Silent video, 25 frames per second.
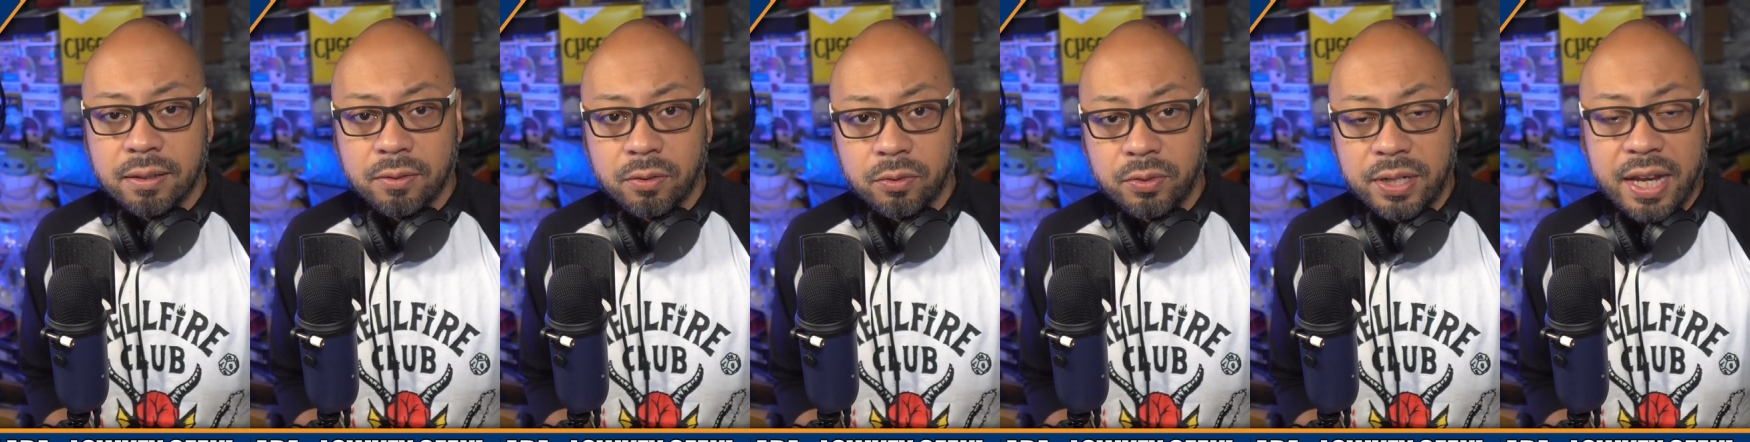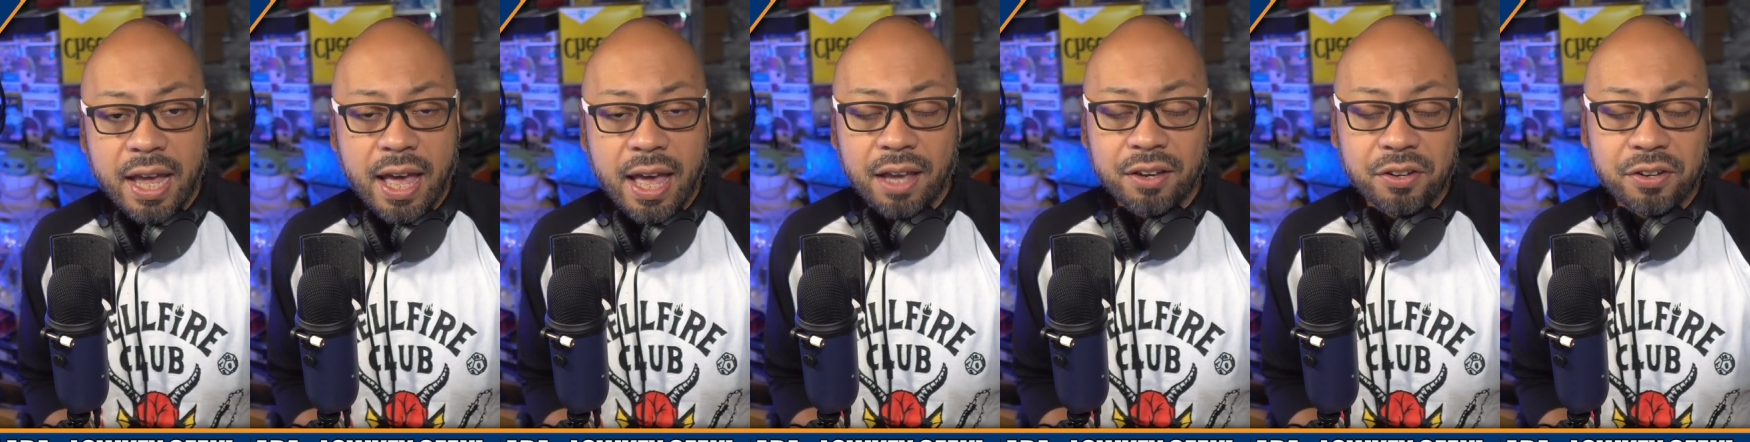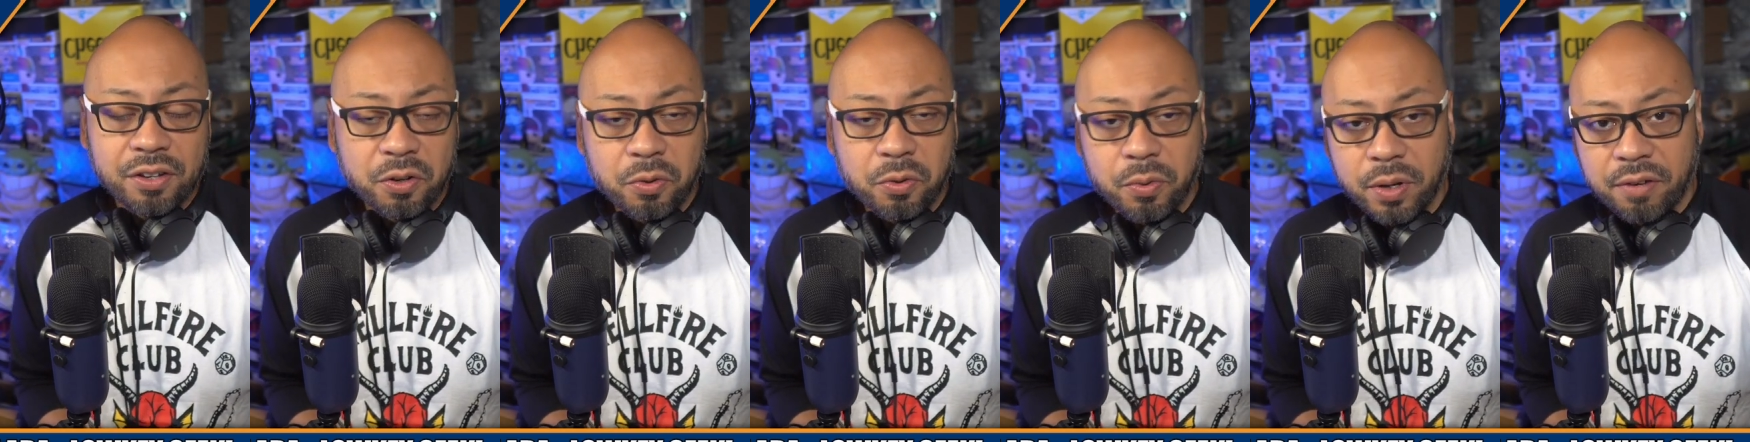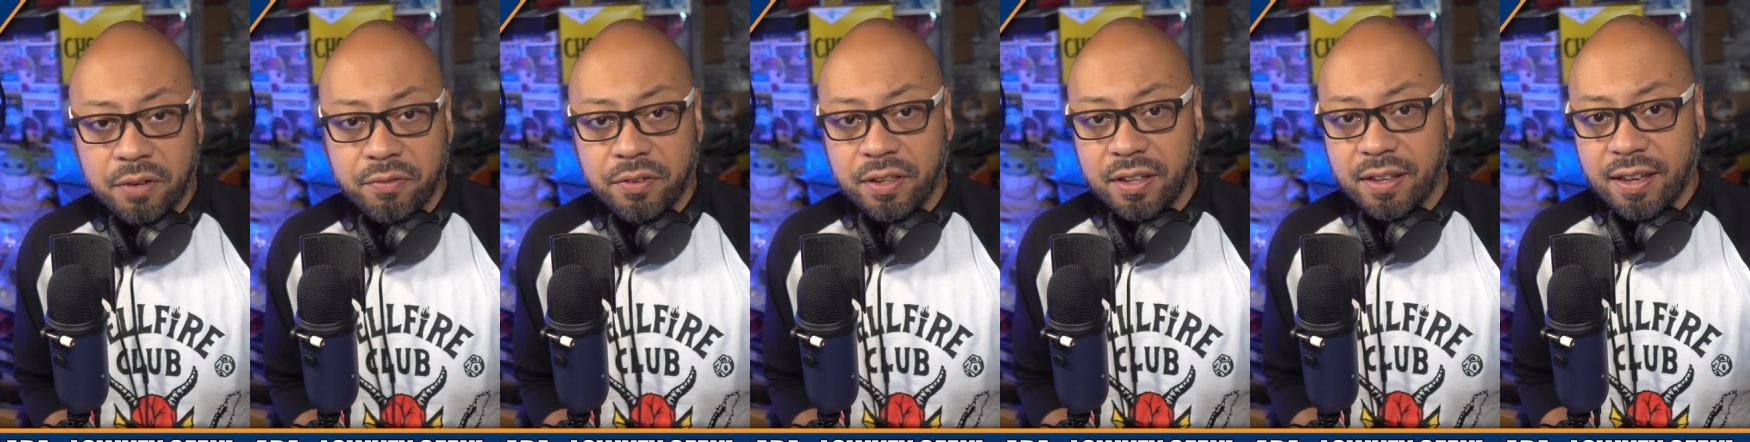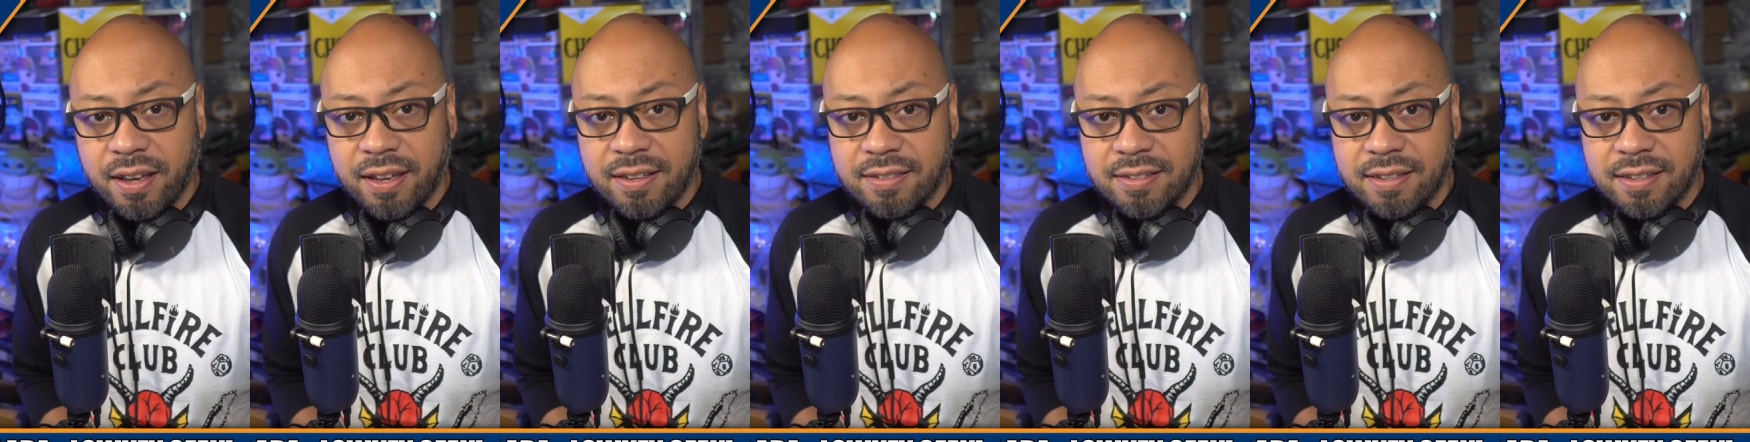reaction or whatever the
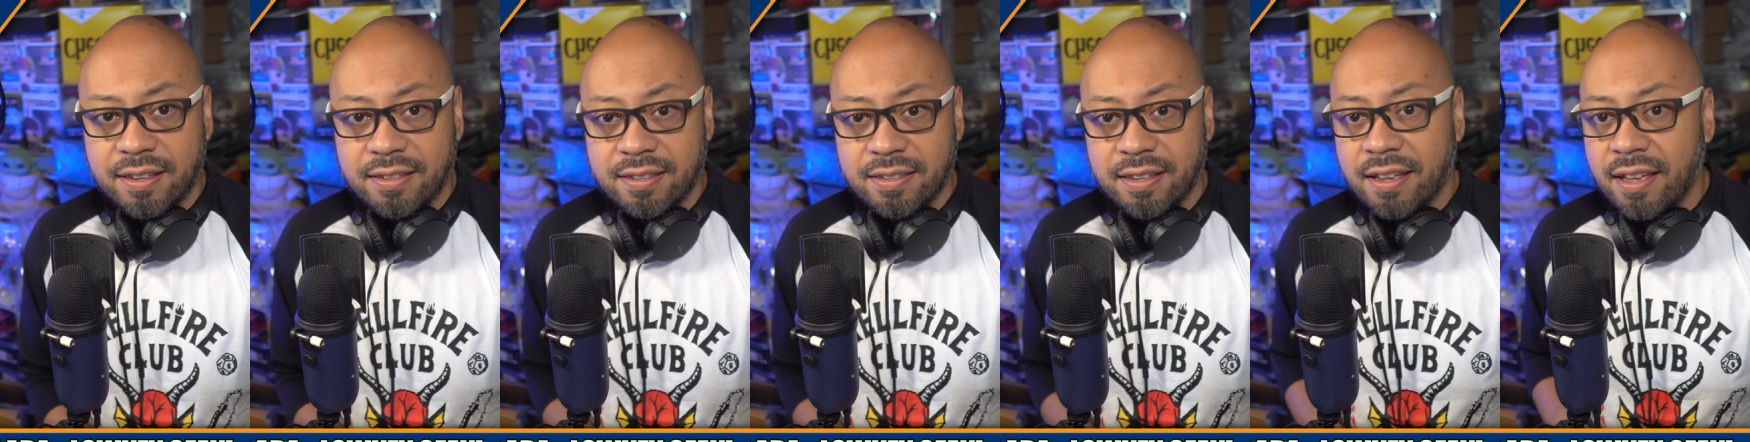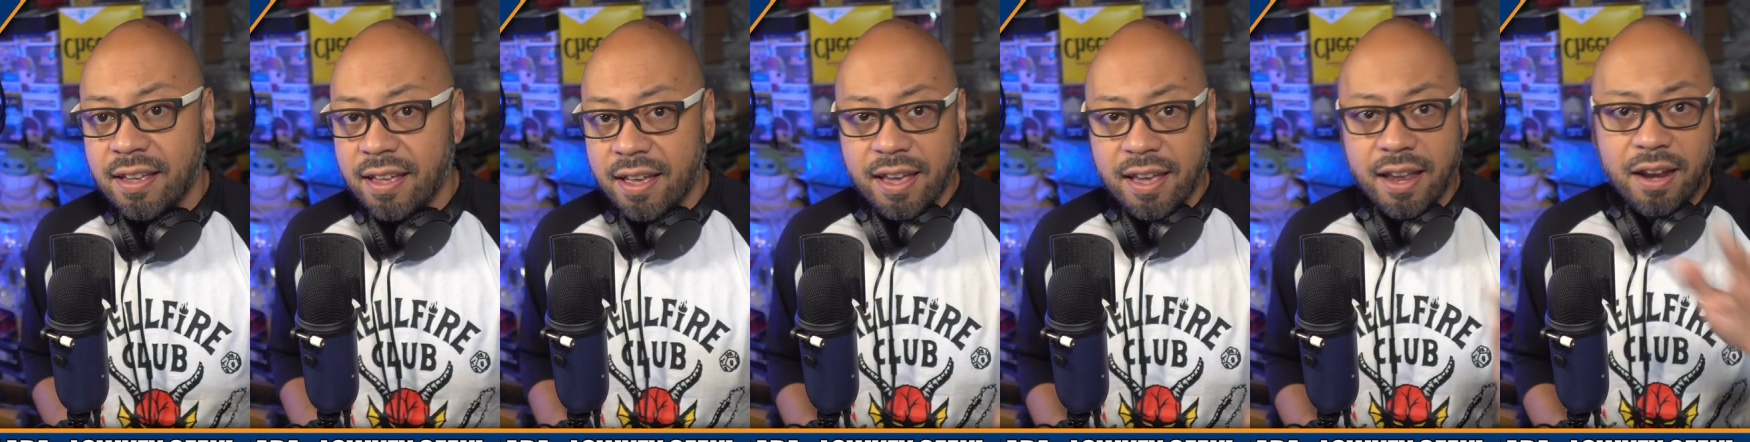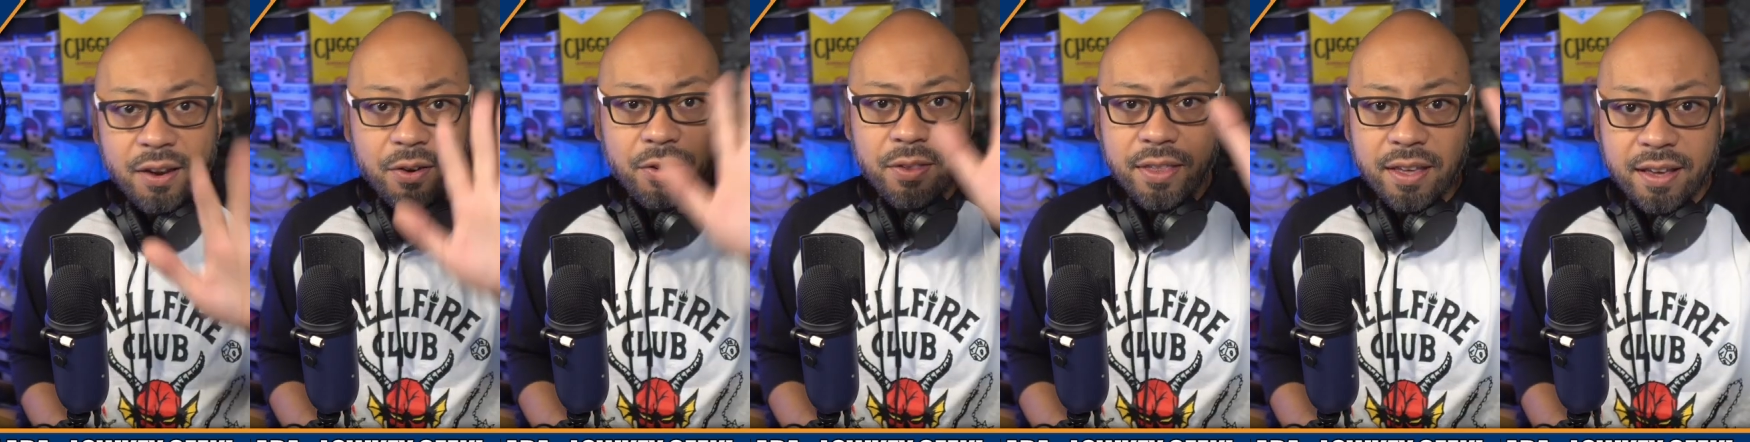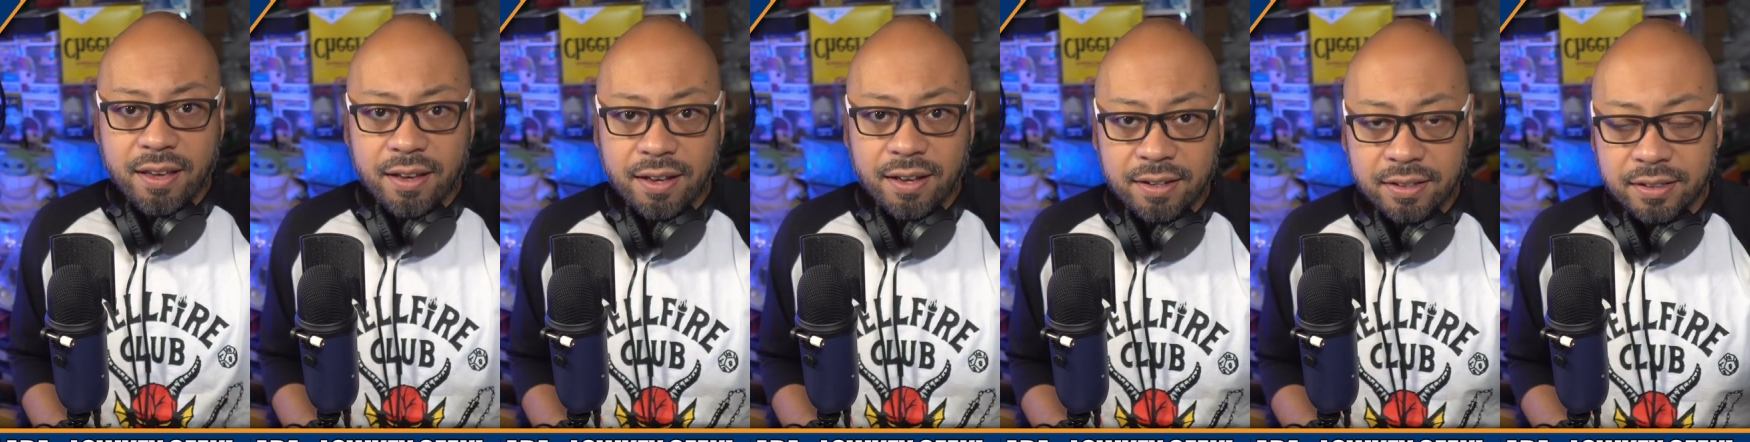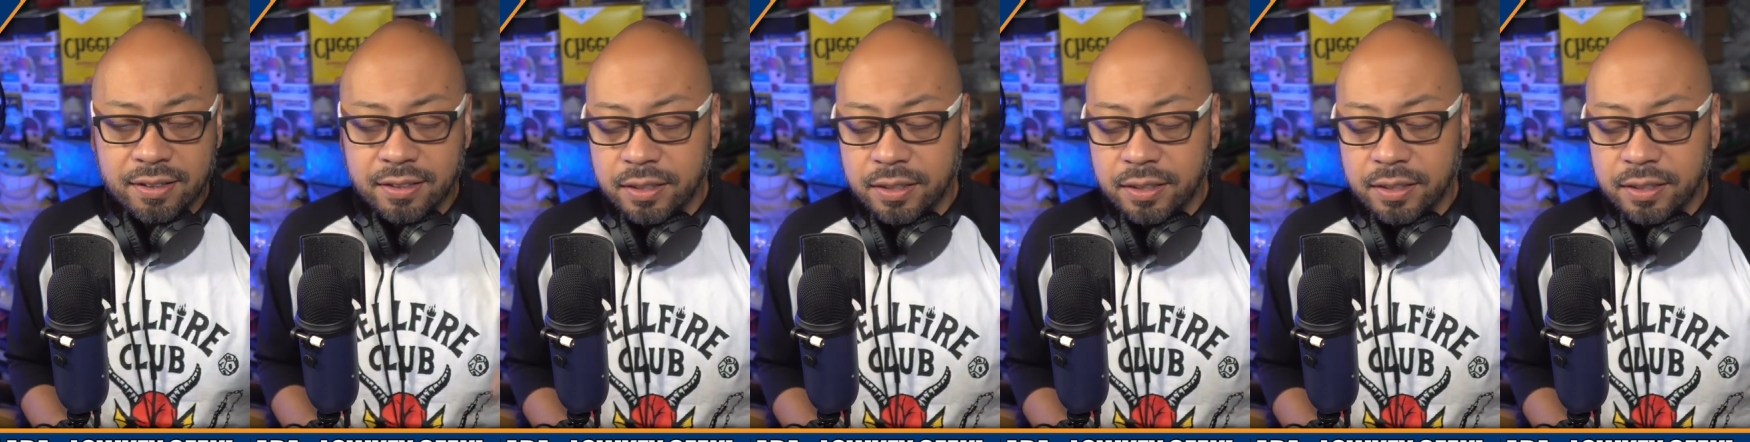case is, hello there.